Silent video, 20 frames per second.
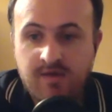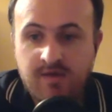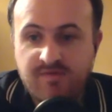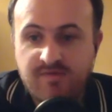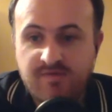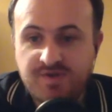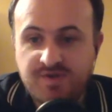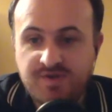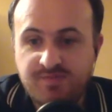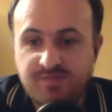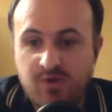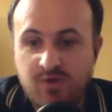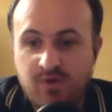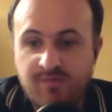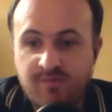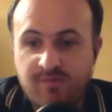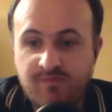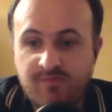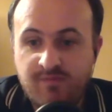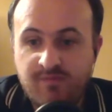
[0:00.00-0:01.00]
First
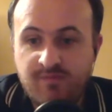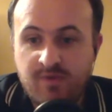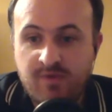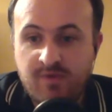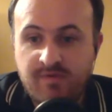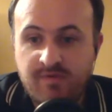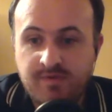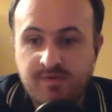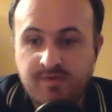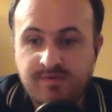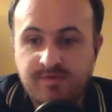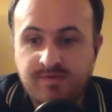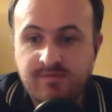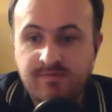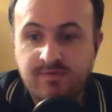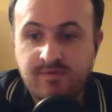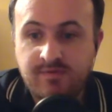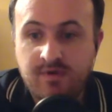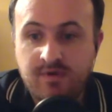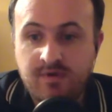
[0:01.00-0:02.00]
boyfriend was
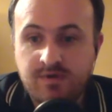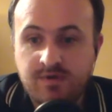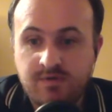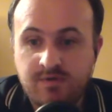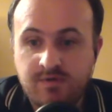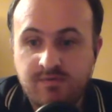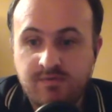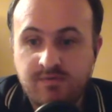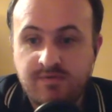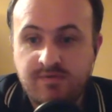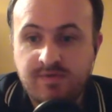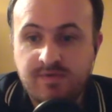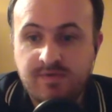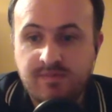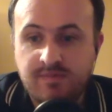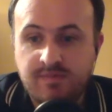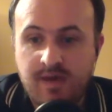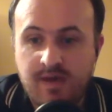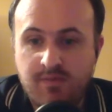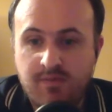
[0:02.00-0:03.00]
from Yorkshire, moved to
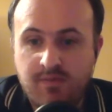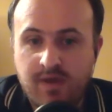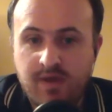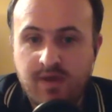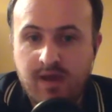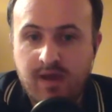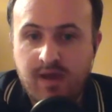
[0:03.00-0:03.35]
Zimbabwe.